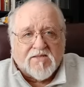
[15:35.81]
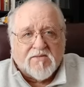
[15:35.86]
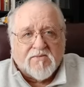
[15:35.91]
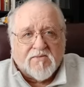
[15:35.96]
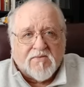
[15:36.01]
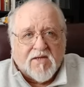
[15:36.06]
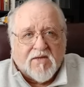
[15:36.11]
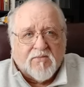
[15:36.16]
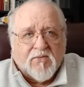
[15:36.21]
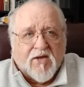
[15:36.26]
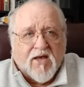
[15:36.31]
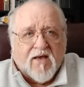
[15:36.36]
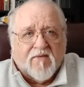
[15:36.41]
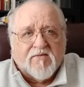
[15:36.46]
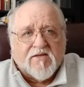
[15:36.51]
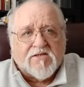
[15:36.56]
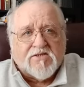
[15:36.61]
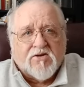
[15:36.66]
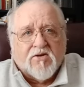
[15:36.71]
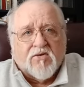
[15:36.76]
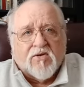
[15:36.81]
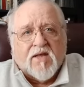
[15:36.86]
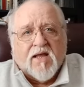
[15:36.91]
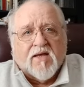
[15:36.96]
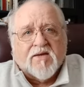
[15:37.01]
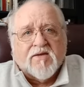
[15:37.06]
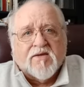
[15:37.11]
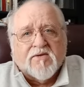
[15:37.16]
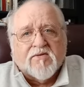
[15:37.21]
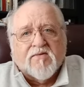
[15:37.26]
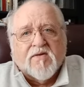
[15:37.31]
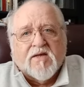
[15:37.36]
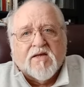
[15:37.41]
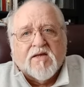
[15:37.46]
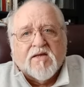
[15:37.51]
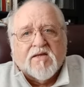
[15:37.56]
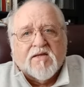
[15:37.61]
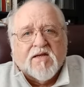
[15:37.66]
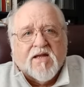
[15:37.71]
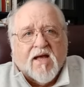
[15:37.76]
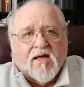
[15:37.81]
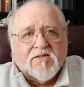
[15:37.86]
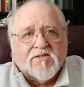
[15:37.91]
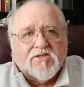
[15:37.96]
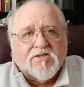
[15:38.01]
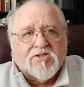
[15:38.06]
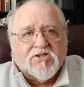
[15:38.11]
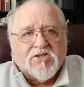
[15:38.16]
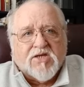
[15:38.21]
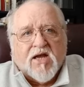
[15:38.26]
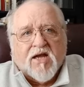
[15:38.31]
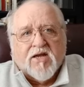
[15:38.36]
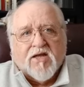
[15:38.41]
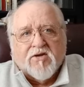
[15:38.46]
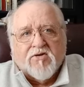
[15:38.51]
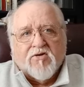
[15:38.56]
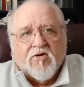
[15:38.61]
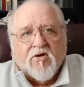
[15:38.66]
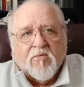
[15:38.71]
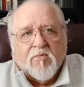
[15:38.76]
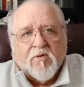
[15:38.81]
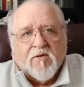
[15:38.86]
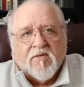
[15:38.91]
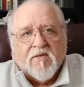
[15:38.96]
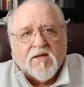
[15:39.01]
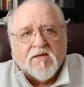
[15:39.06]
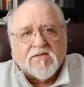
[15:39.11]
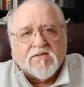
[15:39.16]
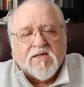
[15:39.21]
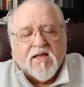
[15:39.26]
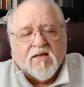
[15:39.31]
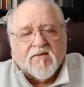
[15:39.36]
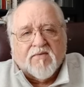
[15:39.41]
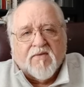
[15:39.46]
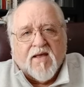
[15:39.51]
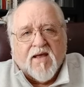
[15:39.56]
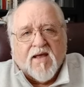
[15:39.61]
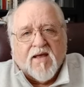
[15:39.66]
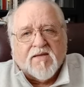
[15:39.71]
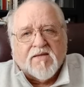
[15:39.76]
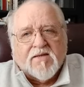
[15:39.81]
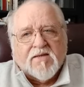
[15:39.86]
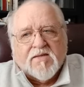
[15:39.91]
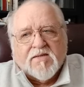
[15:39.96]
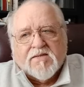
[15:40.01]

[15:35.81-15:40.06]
And we have this whole idea of knights in shining armor and things like that.